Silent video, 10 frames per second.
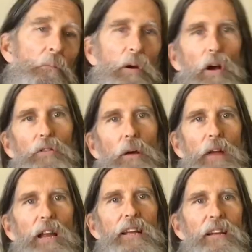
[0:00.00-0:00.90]
because I'm
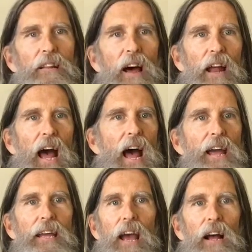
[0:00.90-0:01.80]
not eating a lot of
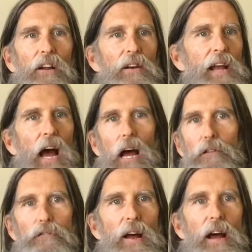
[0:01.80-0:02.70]
high-calorie,
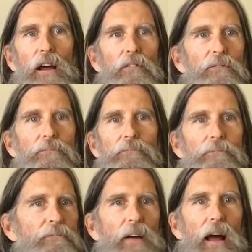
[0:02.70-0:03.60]
high-fat,
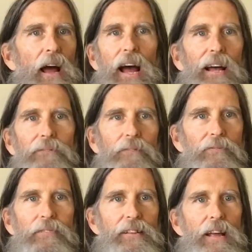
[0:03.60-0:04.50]
high,
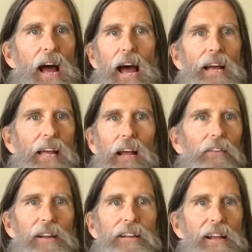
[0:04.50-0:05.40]

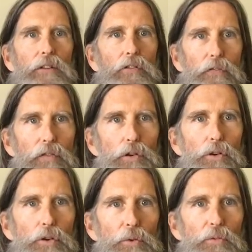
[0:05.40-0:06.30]
high-calorie dense food.